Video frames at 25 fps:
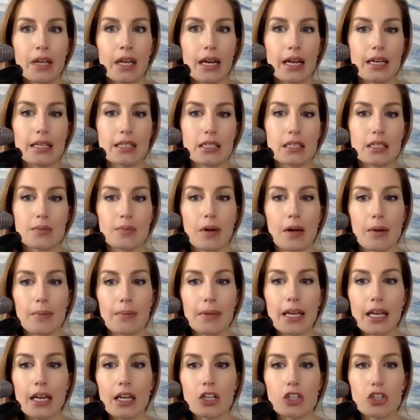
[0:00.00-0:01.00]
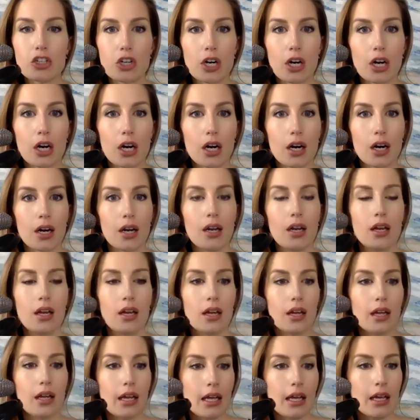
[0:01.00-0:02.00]
as a spa manager
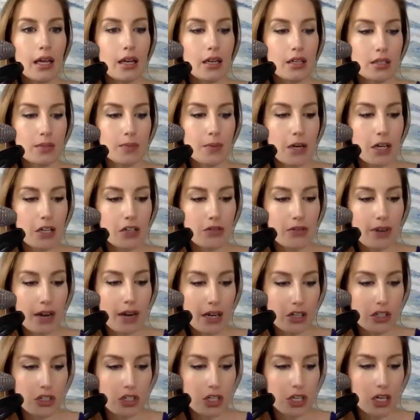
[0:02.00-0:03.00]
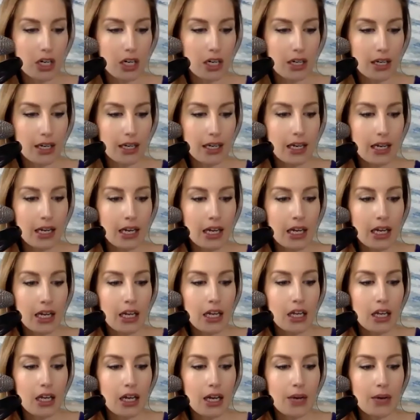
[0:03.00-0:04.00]
and a spa director, like
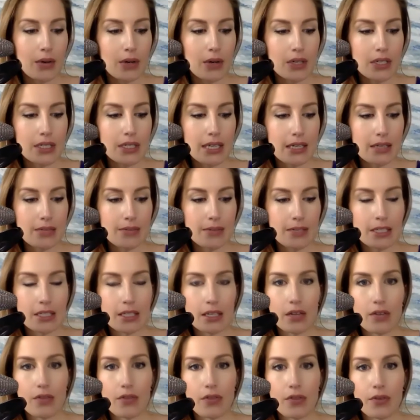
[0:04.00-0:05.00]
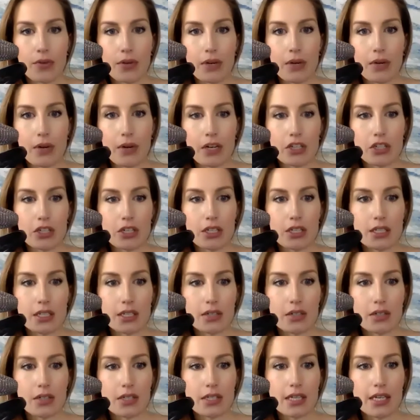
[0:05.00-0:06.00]
I would always ask myself 3 questions.
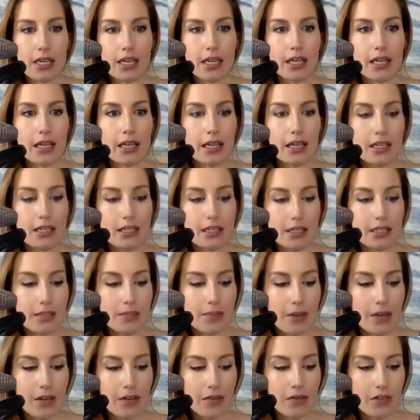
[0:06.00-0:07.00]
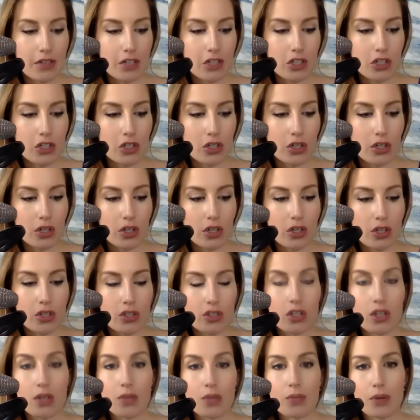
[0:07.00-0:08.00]
I would say, is this beneficial
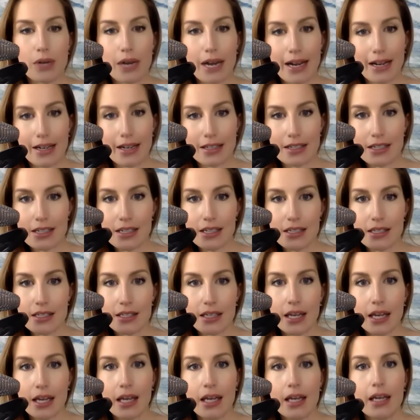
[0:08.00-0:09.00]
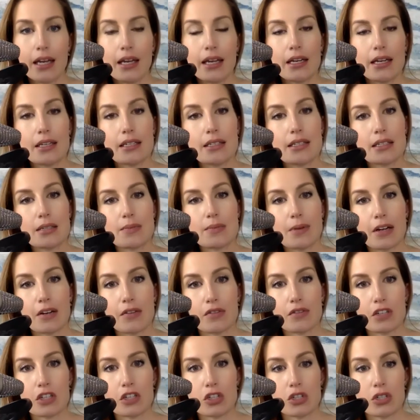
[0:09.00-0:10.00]
to the practice? Is this
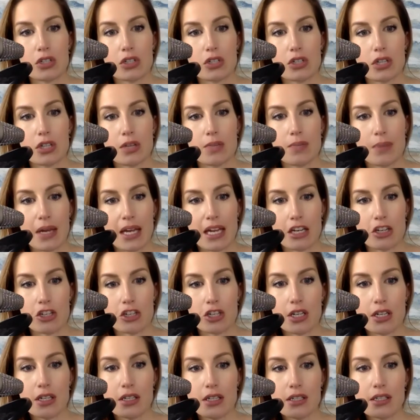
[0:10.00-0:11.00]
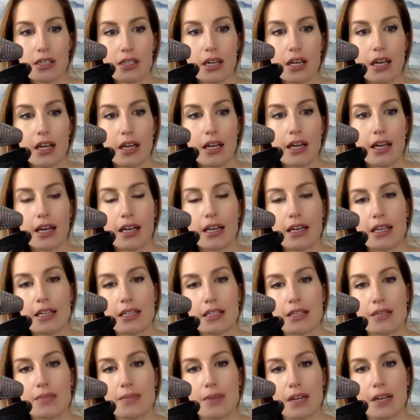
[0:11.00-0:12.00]
beneficial to the patient? And
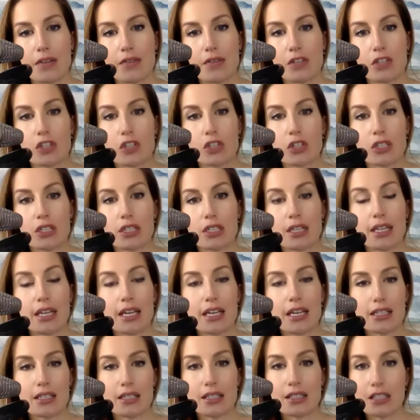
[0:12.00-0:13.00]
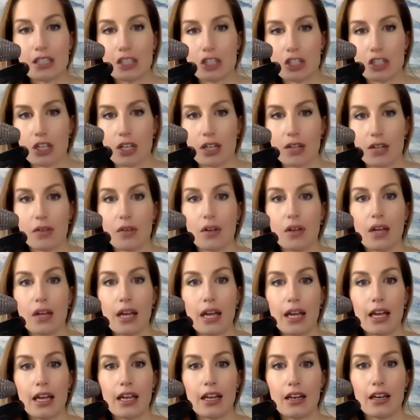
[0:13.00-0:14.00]
is it beneficial to the esthetician?
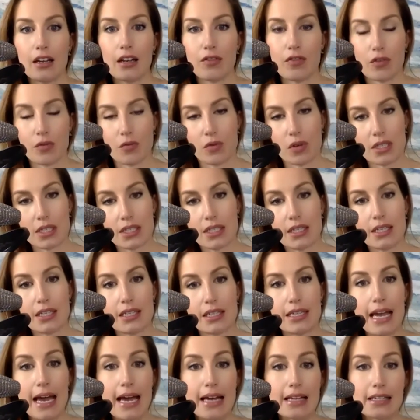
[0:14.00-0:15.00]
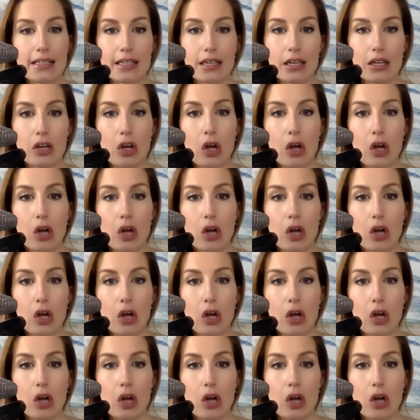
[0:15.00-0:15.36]
And if it wasn't a yes on